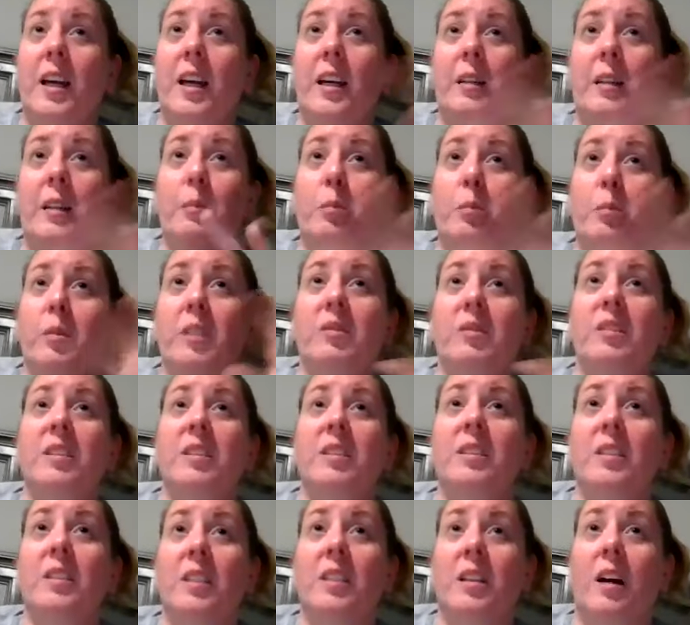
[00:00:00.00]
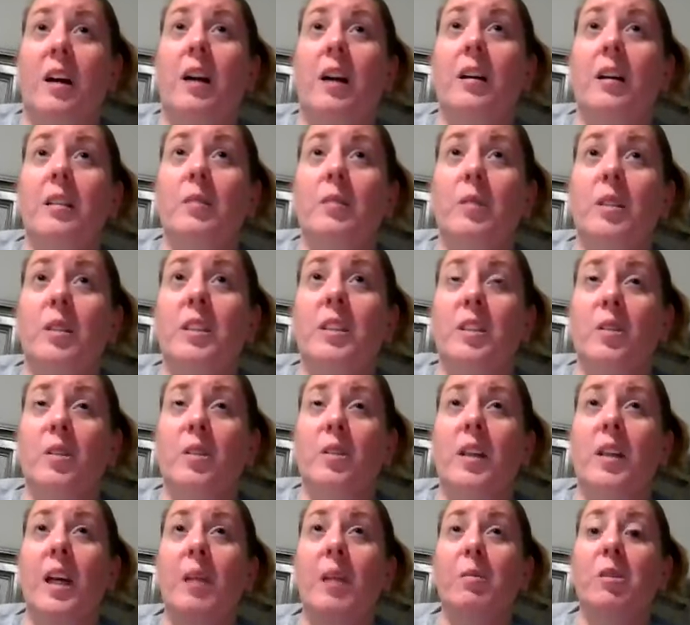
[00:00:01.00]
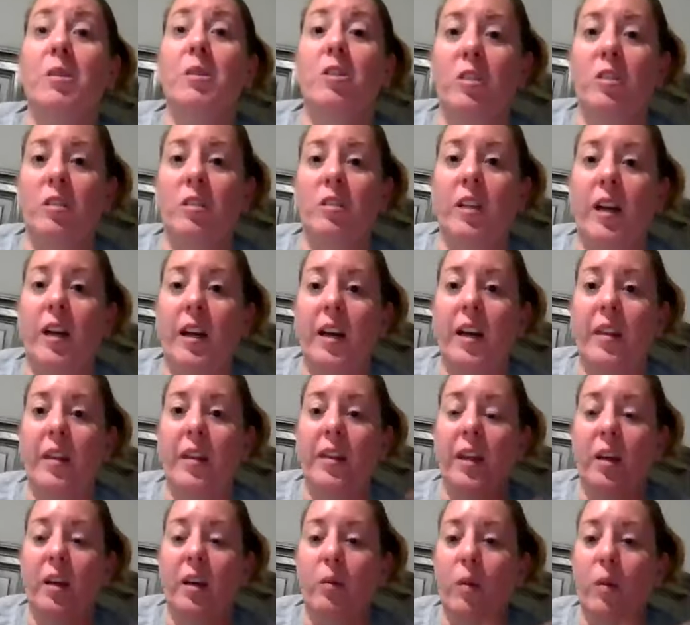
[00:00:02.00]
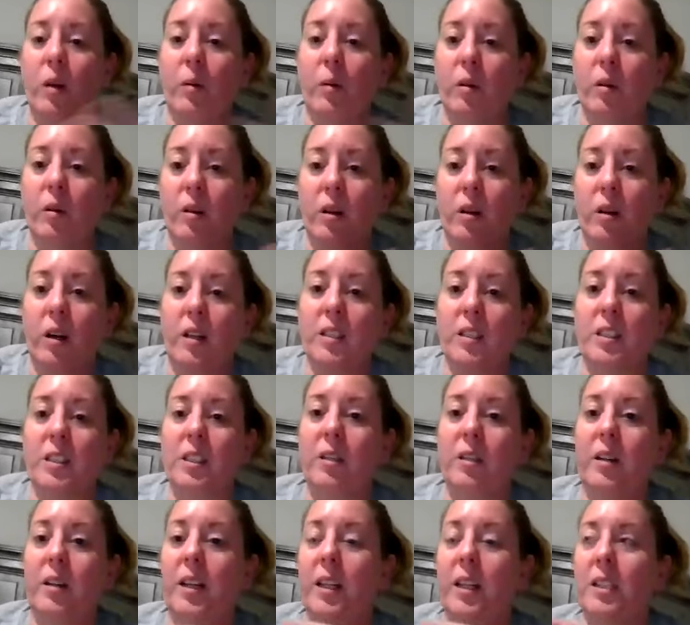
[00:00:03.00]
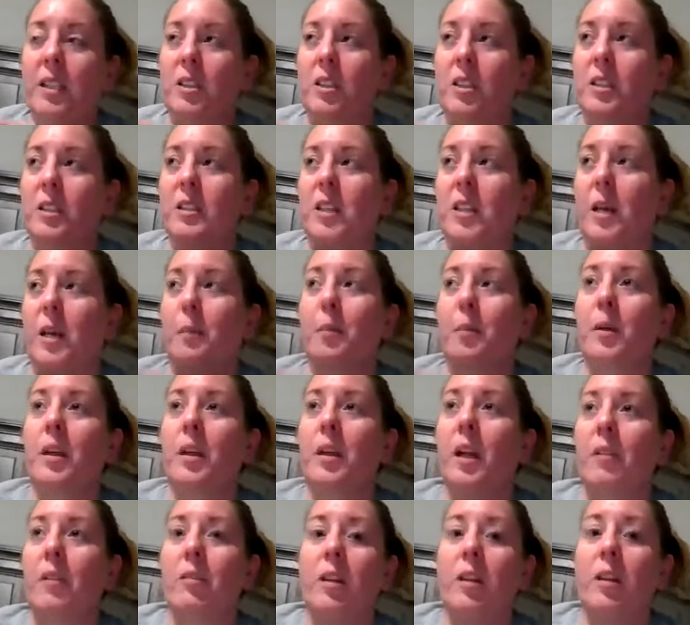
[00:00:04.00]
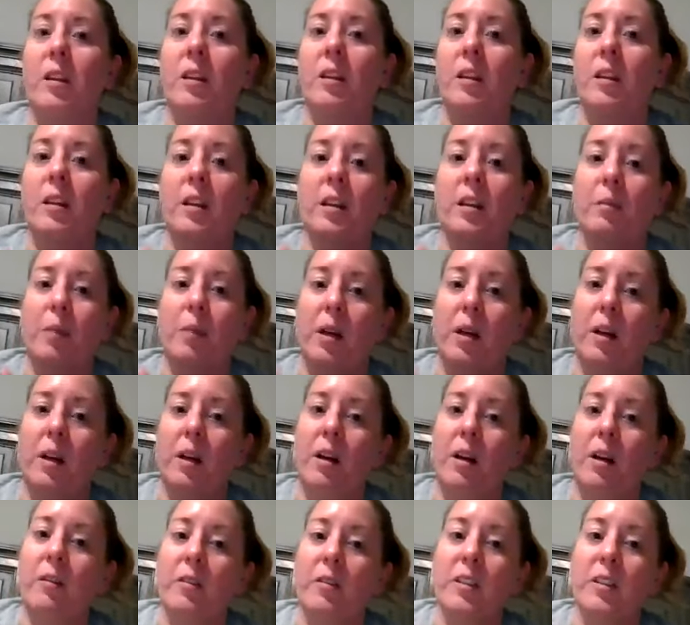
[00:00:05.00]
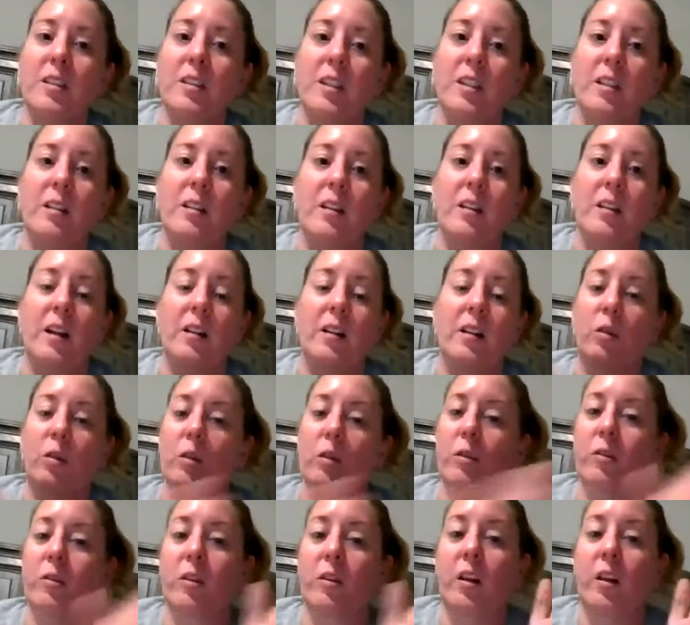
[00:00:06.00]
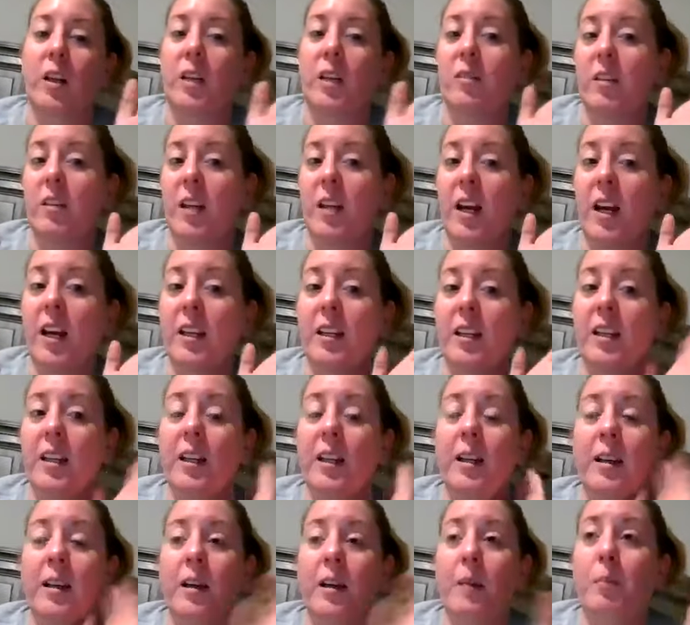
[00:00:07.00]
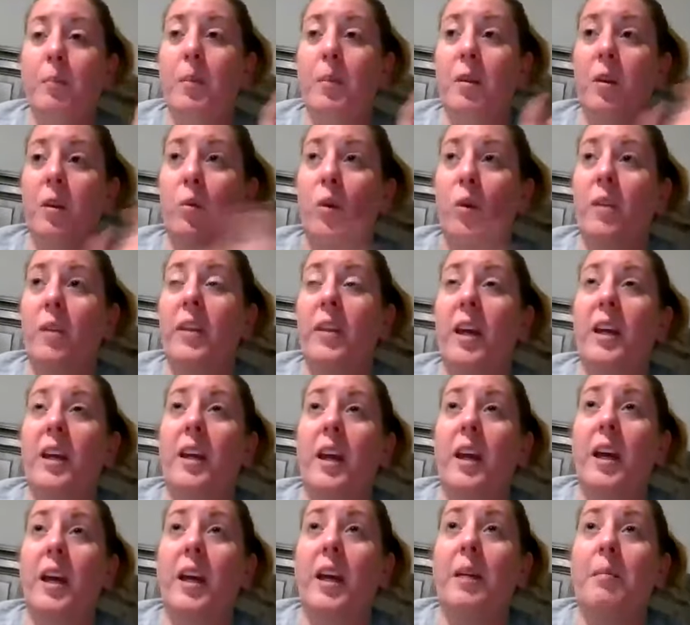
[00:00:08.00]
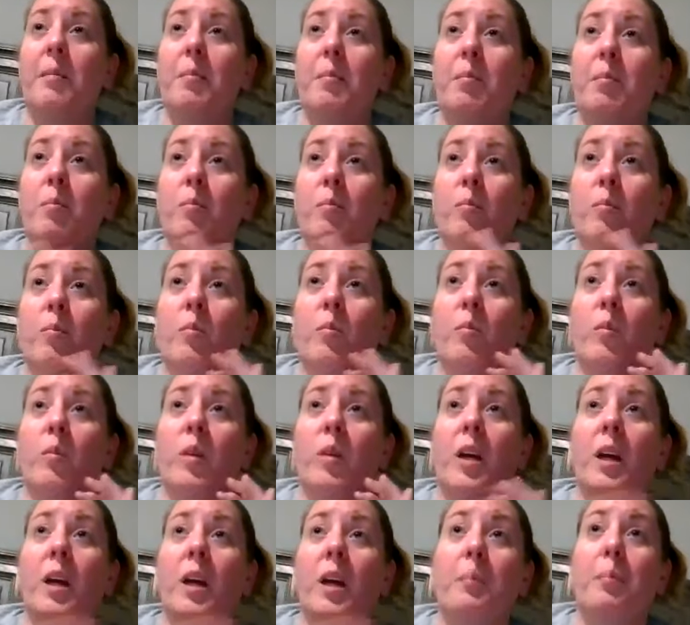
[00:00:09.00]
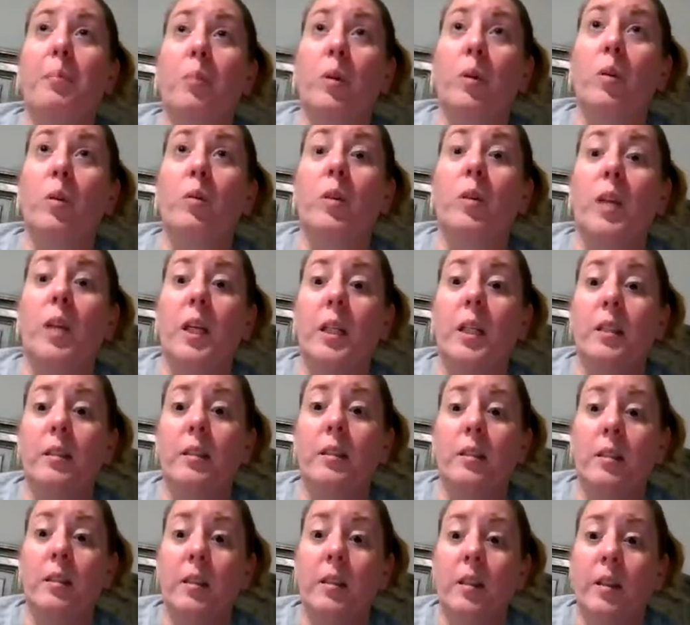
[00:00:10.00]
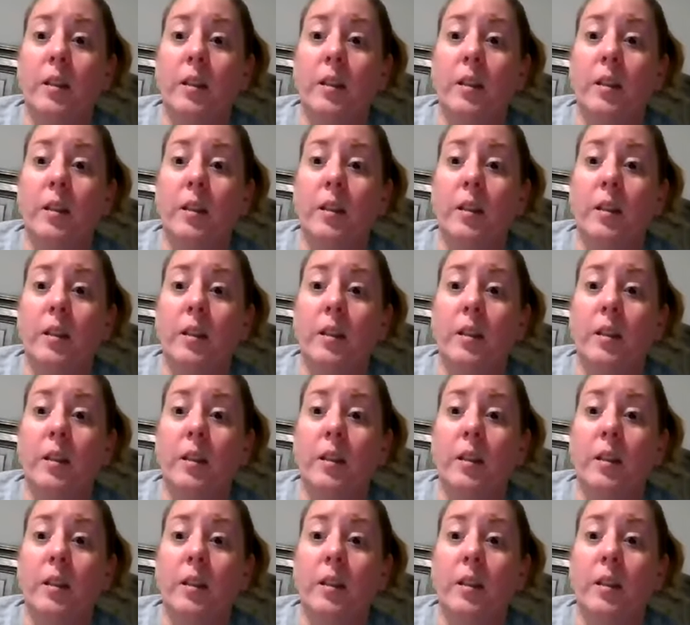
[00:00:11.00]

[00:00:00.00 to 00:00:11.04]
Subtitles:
had previously gotten one, so it came in July, I think, while we were gone. So I had just like put everything in my office and I totally forgot I even had it, but the one that came came broken.